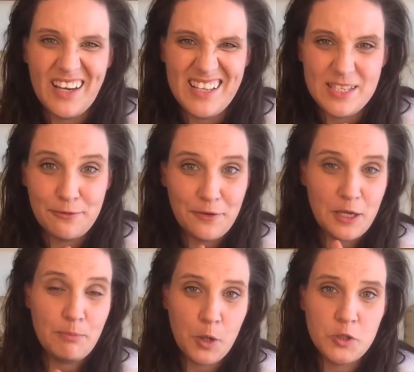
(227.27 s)
had severe
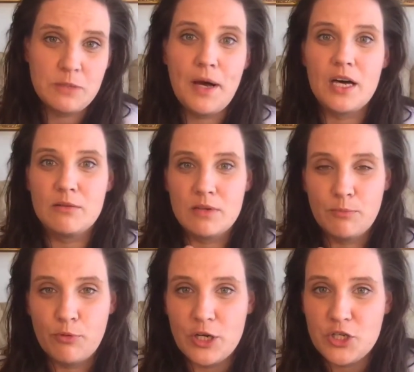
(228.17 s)
postpartum
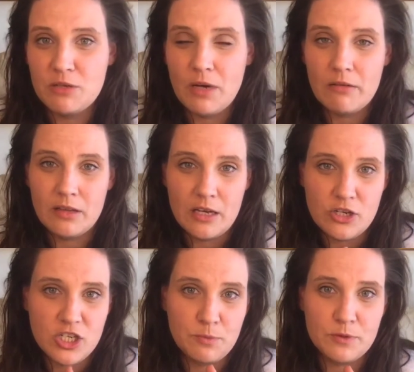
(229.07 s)
depression. My
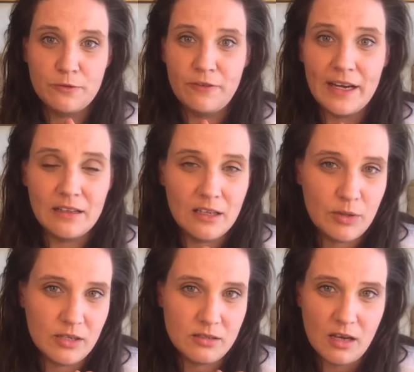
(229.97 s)
relationship was failing
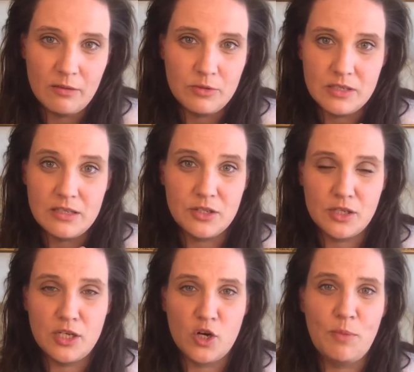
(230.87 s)
because I was
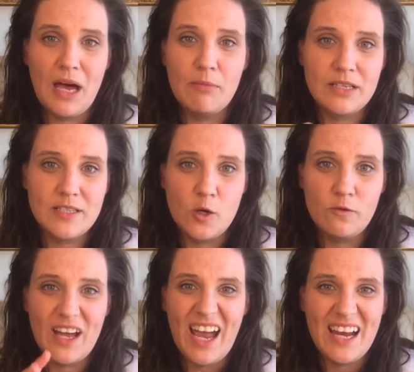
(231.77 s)
insecure about myself.
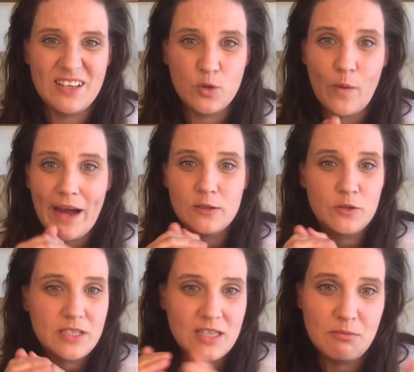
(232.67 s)
I hated the way I
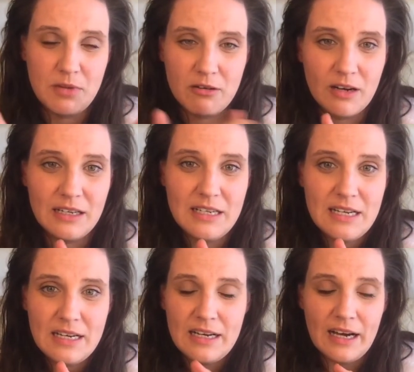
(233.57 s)
looked in the mirror.
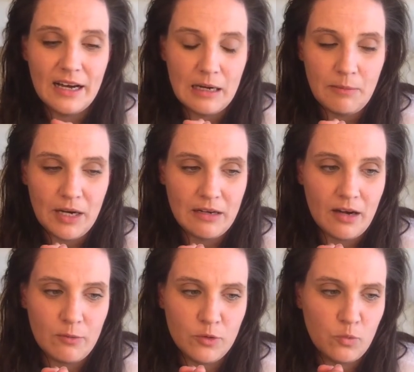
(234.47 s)
I
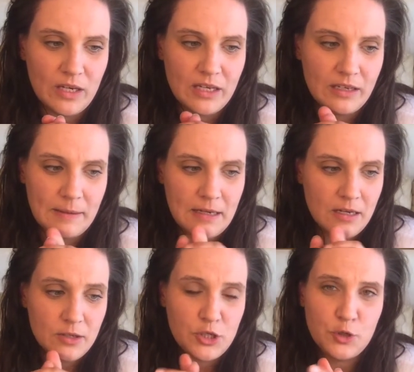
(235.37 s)
would wear
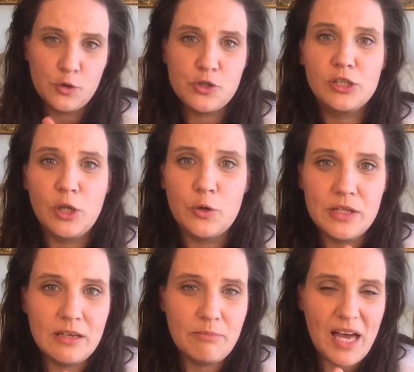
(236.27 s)
huge
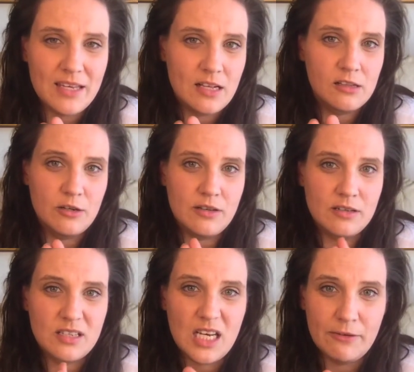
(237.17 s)
clothing, baggy clothing to
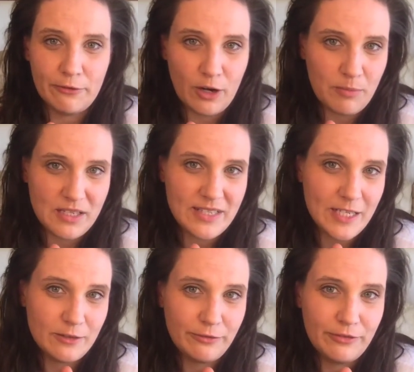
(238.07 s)
cover up
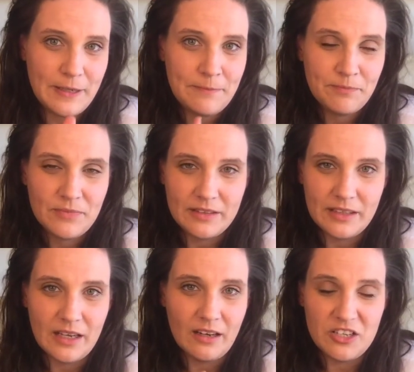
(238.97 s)
myself. And I